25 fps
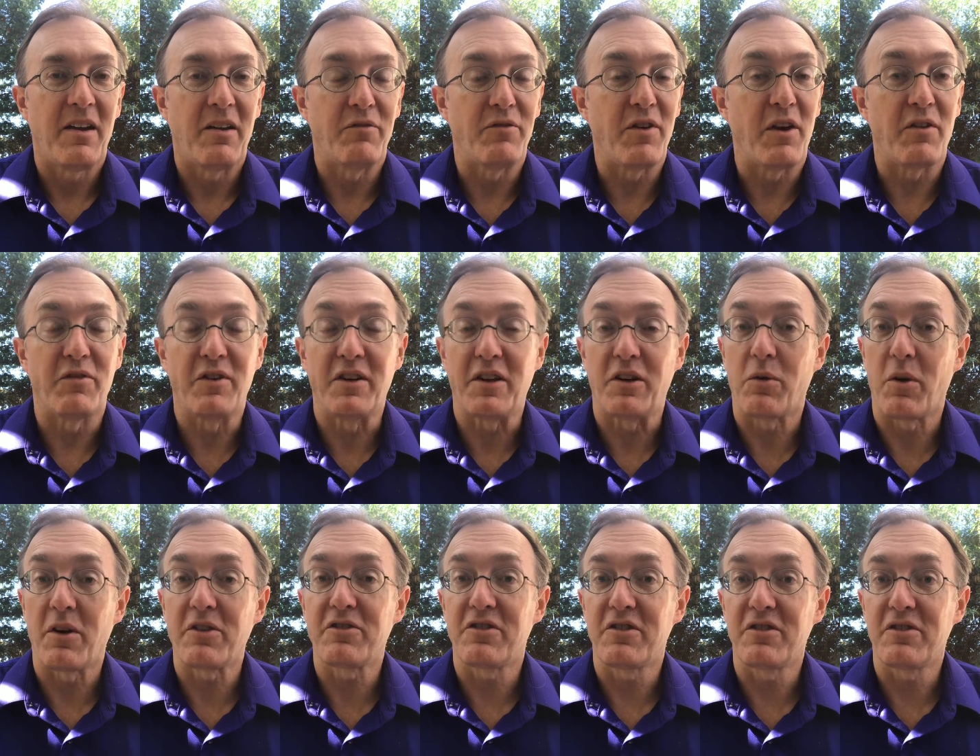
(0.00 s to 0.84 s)
If you have any
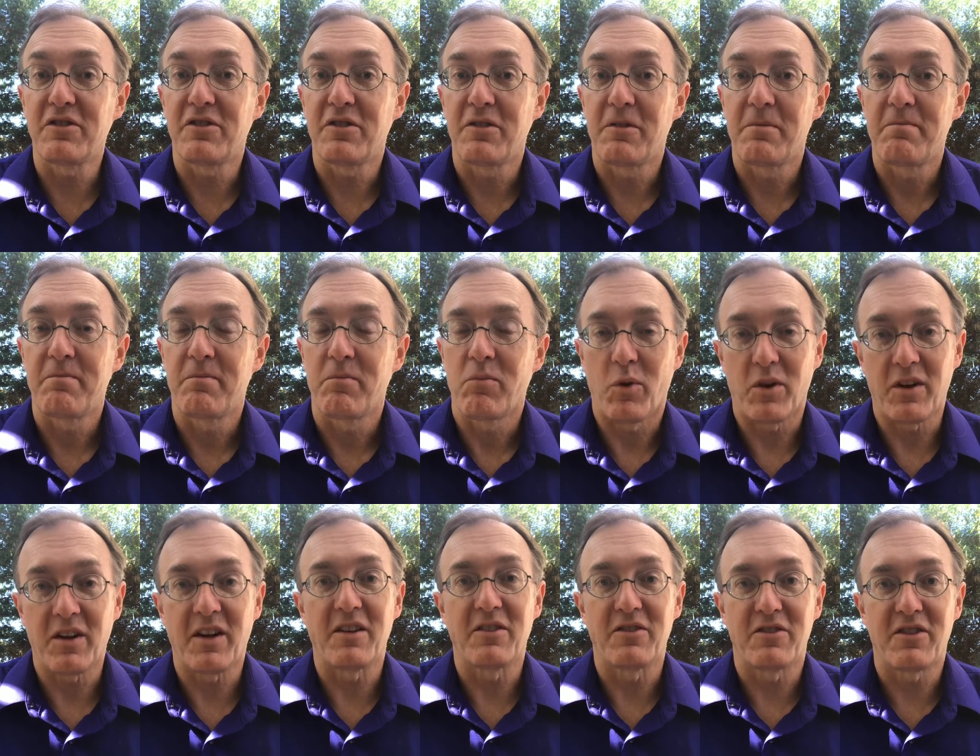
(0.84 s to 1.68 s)
questions,
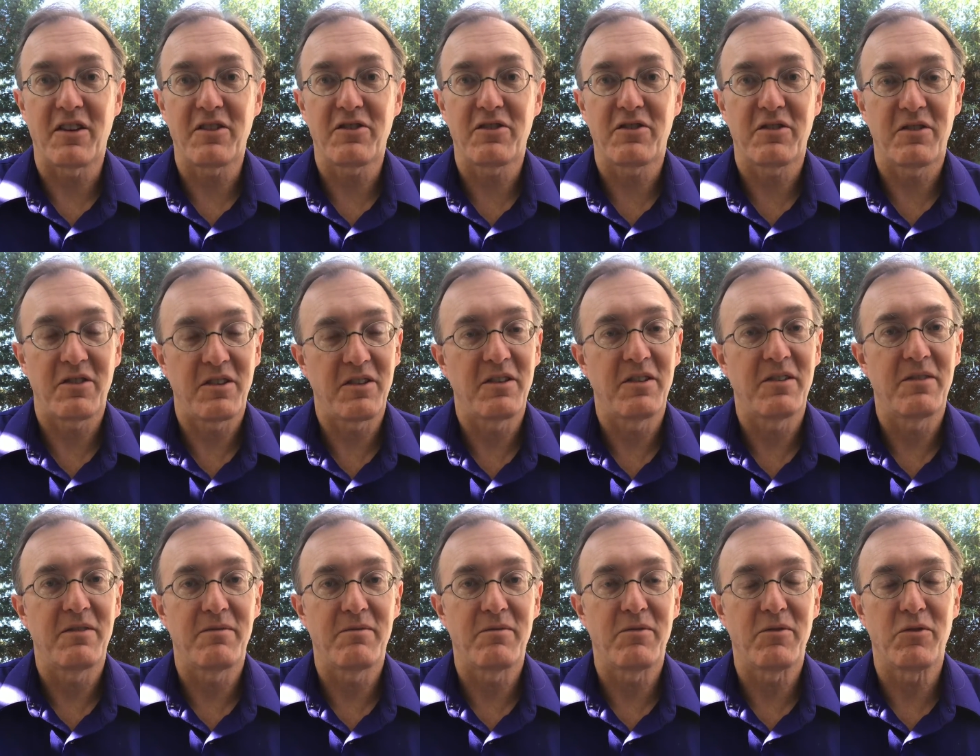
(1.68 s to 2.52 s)
want to get in touch,
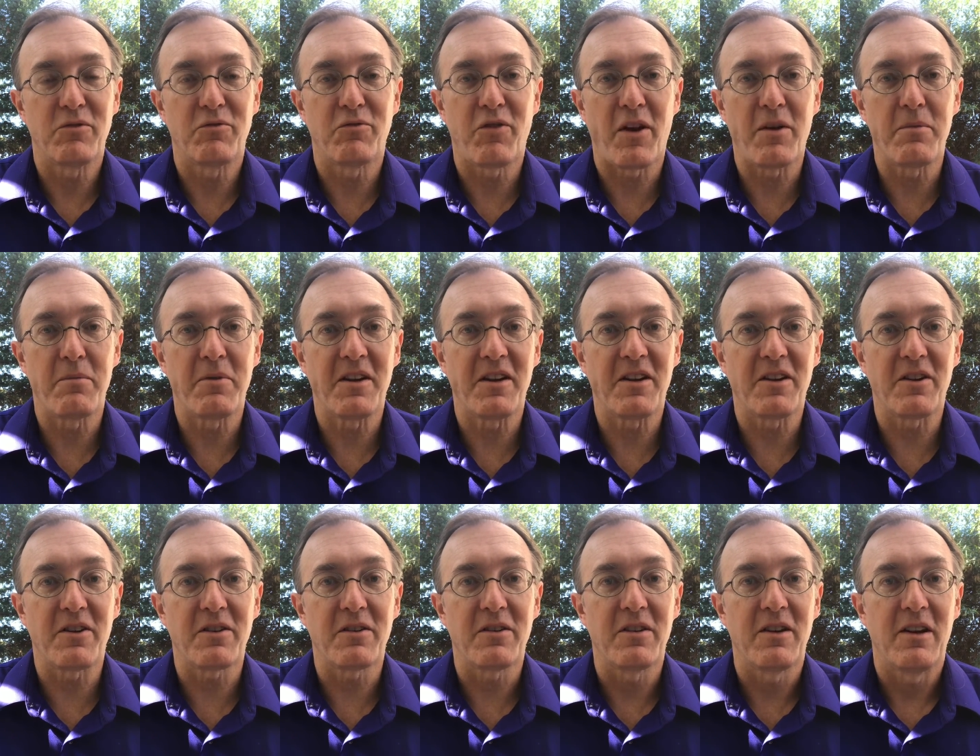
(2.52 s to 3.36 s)
find me
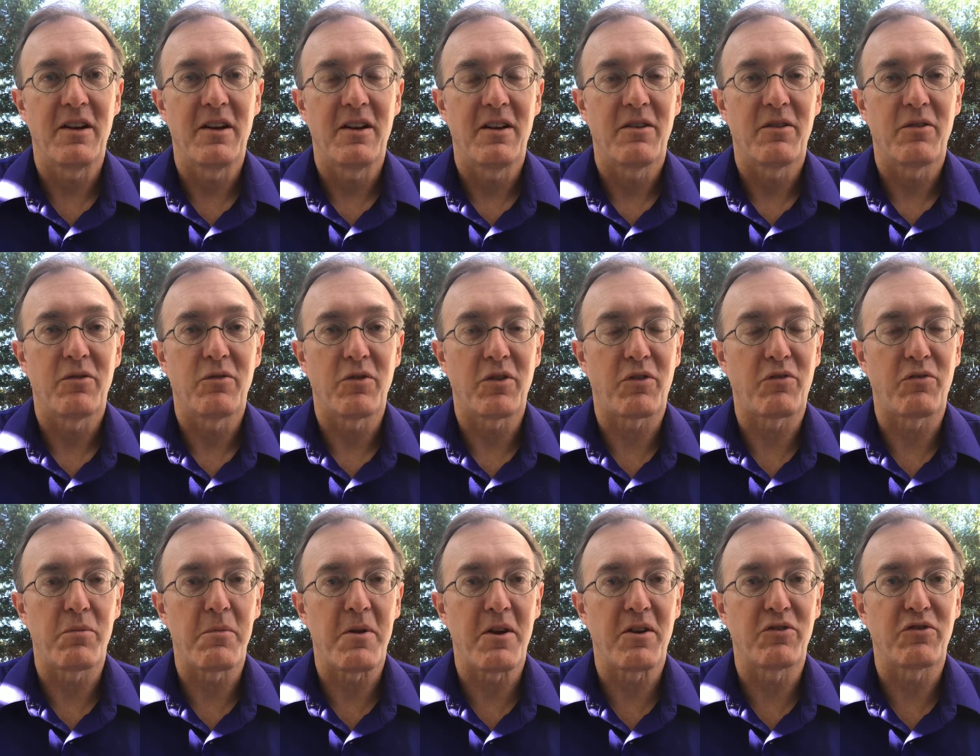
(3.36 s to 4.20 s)
here, look
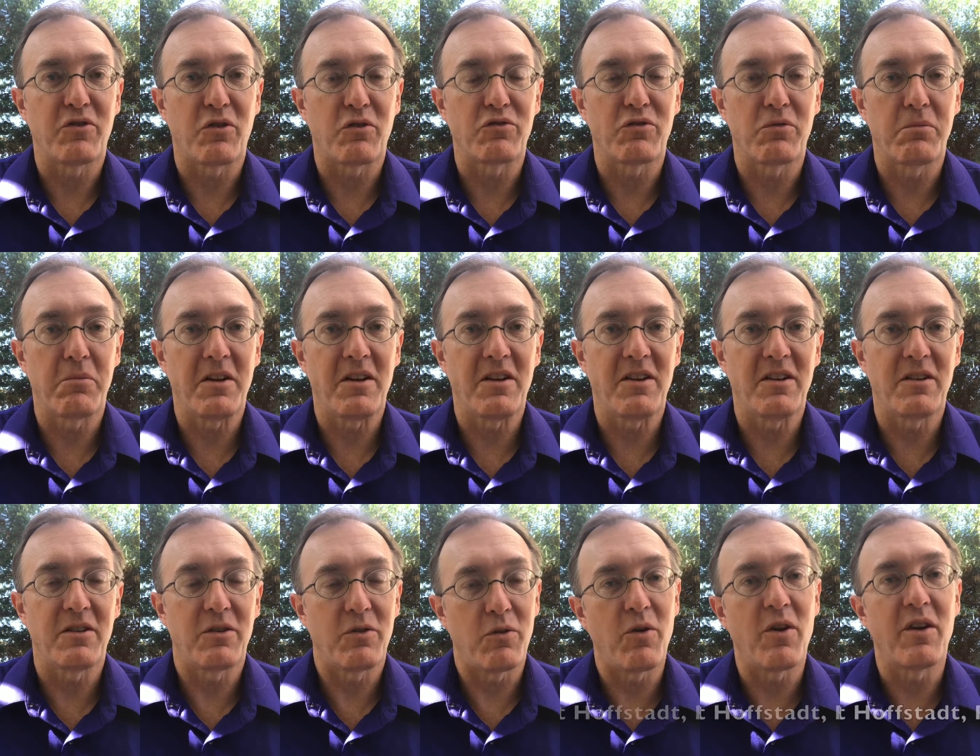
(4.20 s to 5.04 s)
for me on social
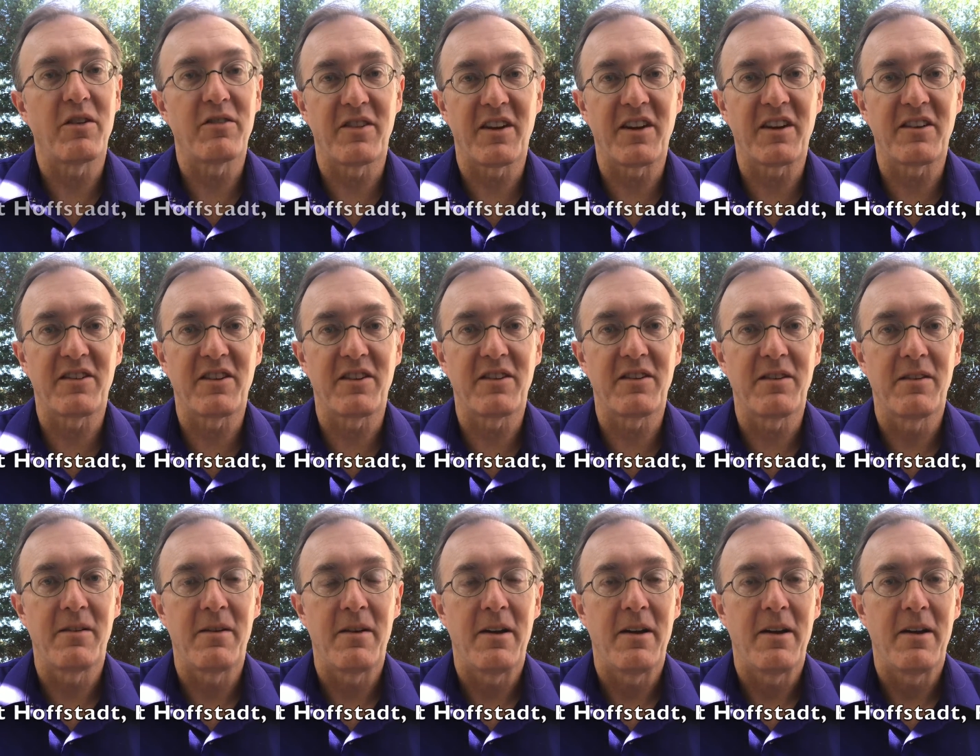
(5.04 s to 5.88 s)
media or on LinkedIn,